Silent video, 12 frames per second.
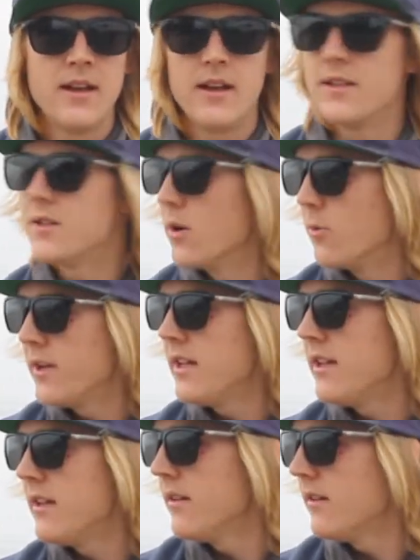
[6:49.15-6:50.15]
And so
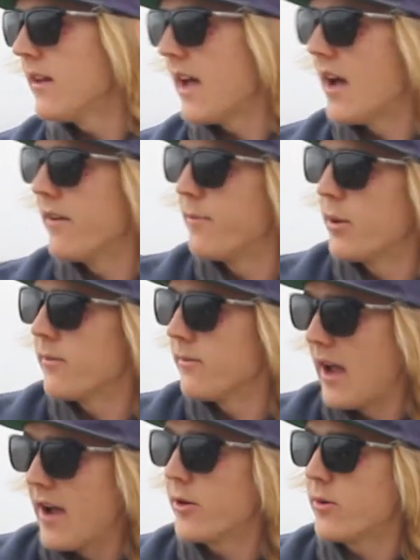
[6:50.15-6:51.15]
we have
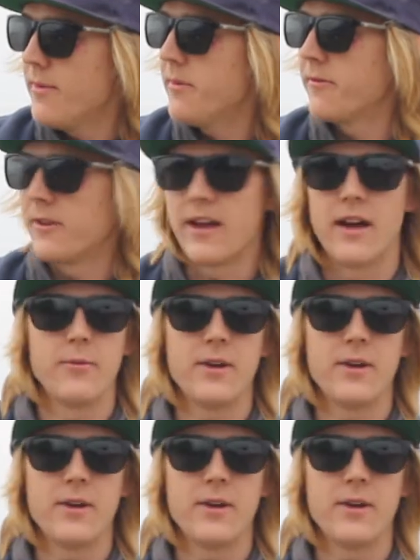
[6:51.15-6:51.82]
equipment for that.